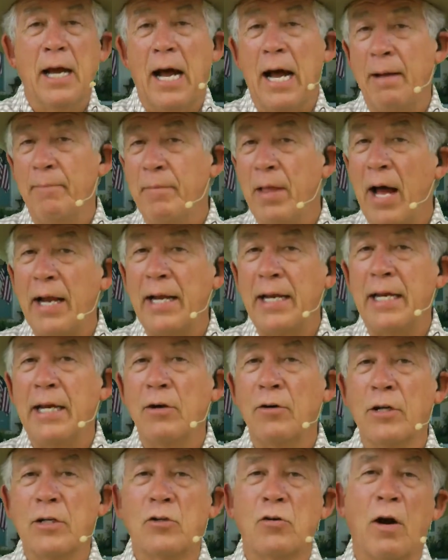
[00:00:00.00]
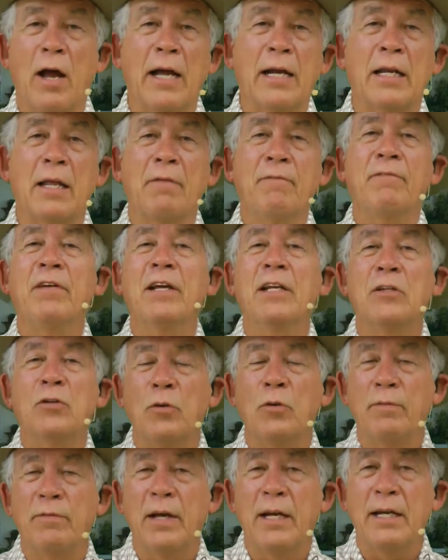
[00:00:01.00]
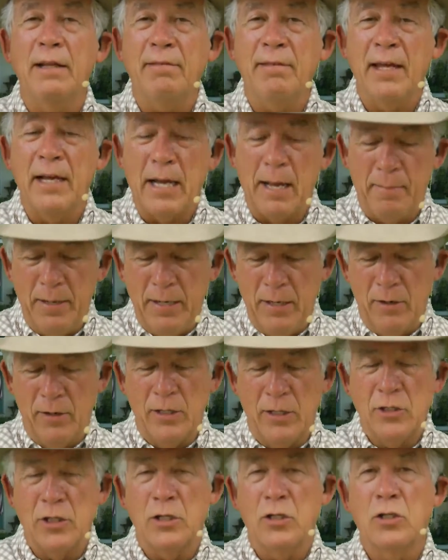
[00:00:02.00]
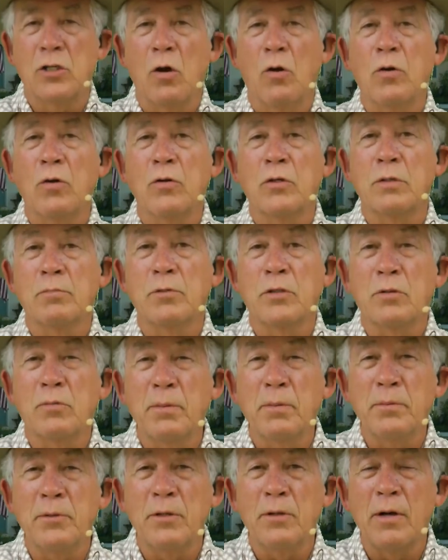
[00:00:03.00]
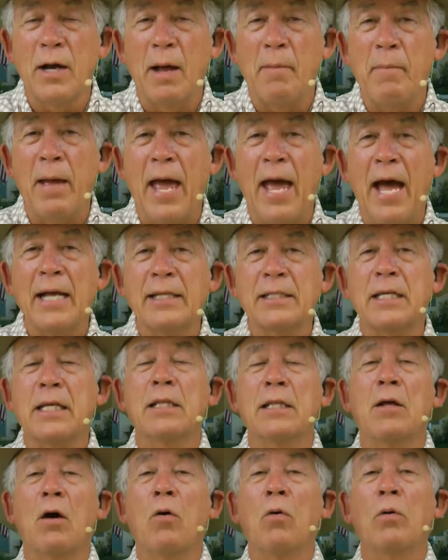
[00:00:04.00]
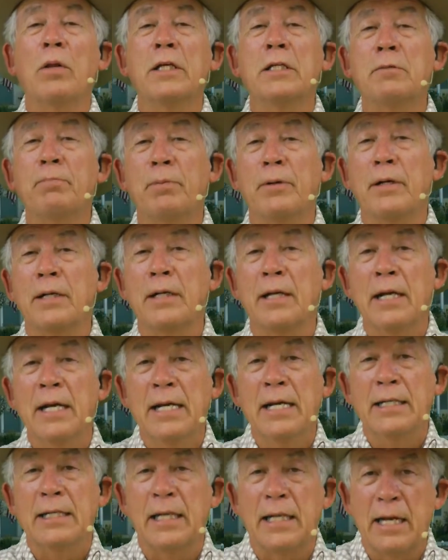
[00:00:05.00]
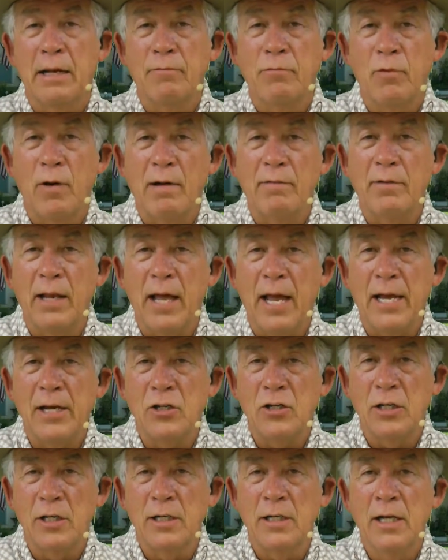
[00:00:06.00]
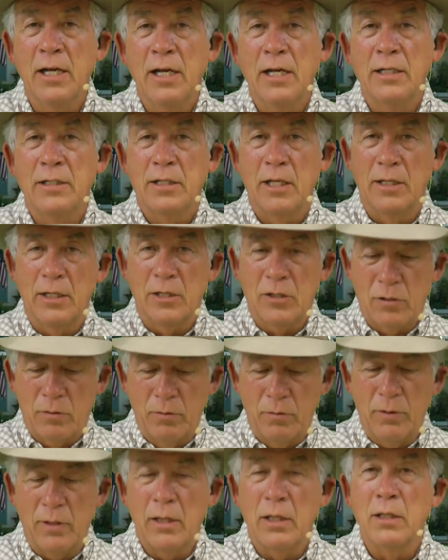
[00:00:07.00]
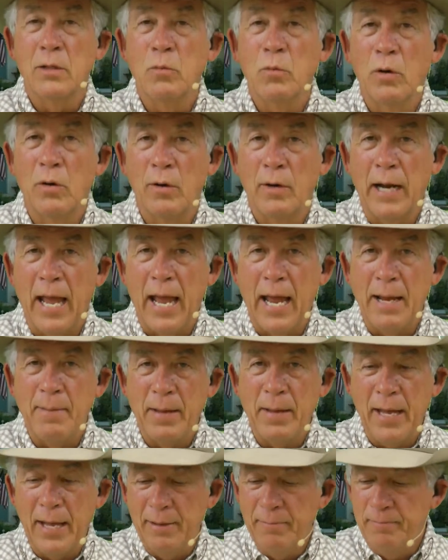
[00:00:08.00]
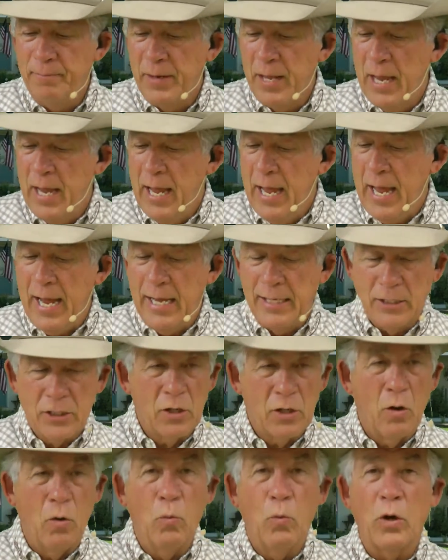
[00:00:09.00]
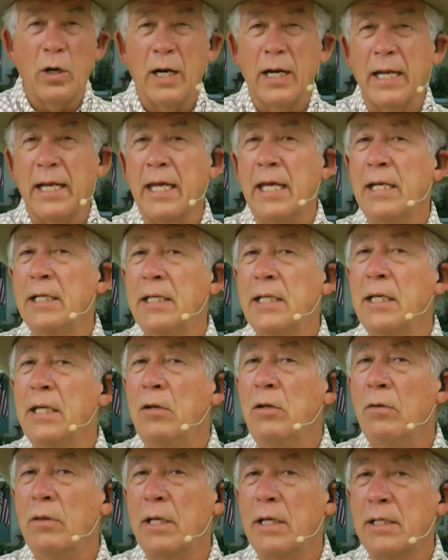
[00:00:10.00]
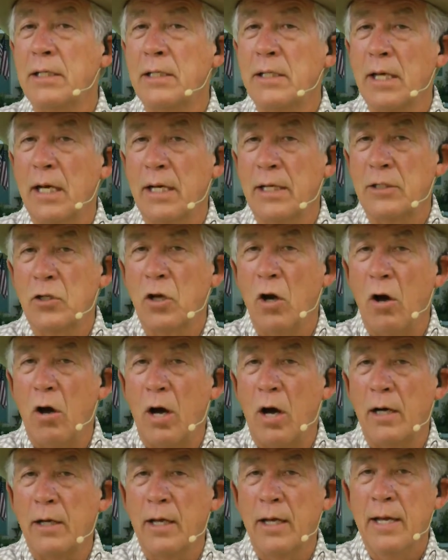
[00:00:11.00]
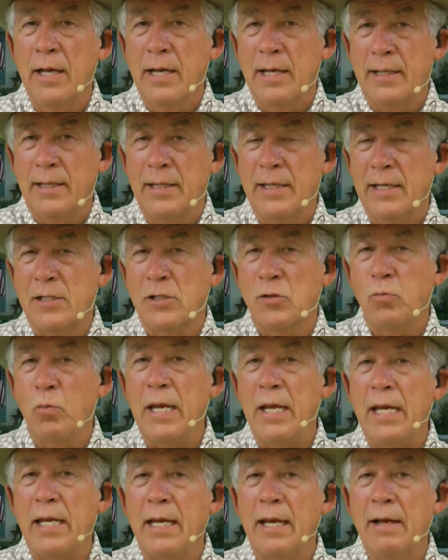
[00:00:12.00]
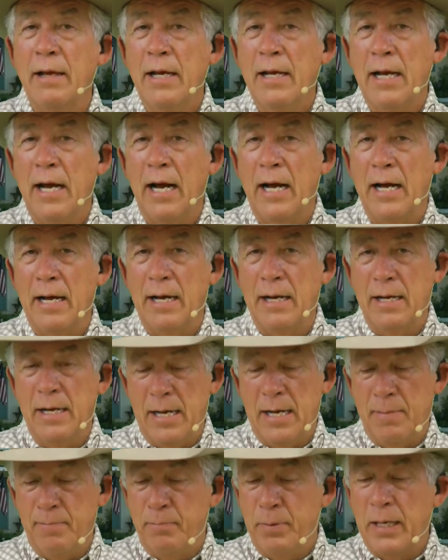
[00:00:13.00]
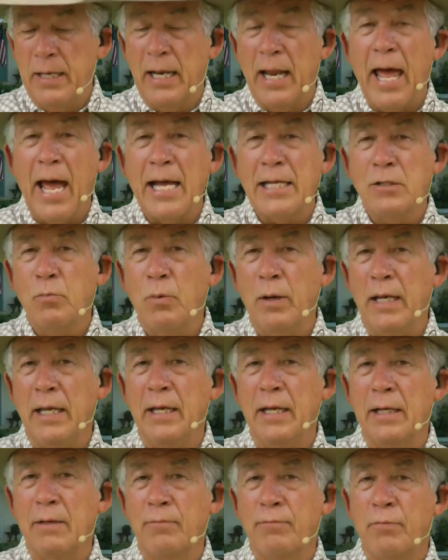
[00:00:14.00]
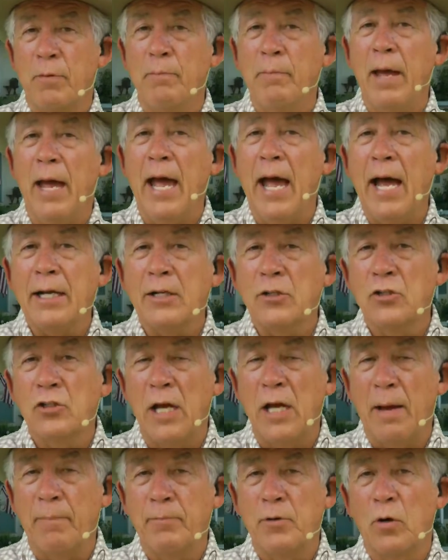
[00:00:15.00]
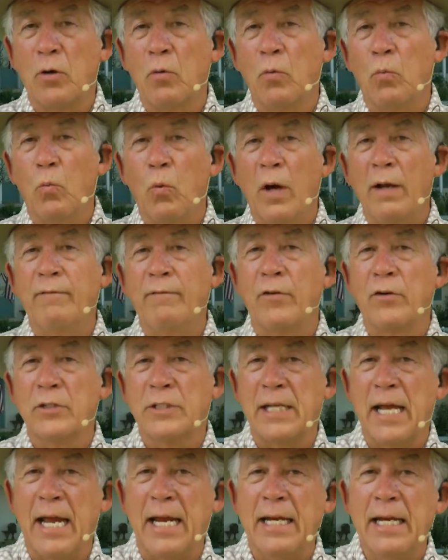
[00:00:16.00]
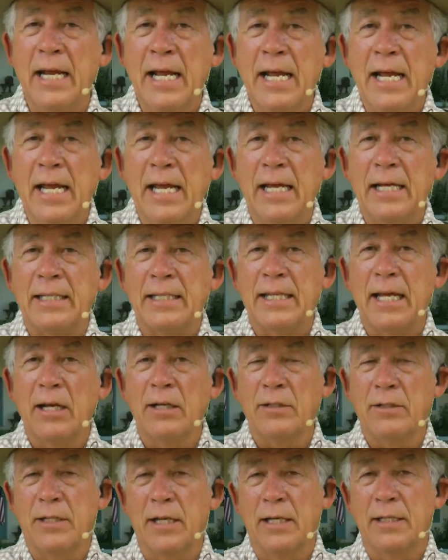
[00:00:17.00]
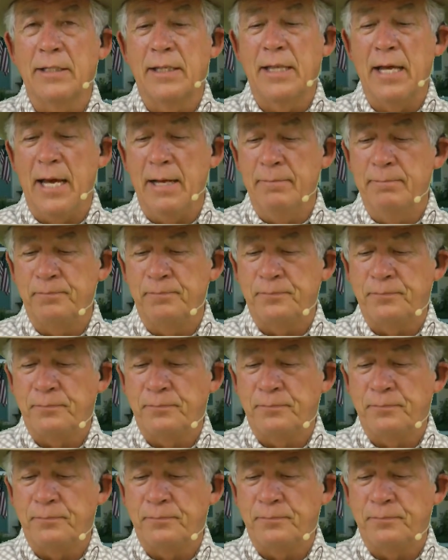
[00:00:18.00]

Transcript: I'm not here to try and convince you of anything. I'm here to just show you some scripture. I'm asking the Holy Spirit to give revelation to the truth of the word. Amen. And so we're going to continue this uh, talk this week uh, but last week, from Acts chapter 1, verse 8, it tells us that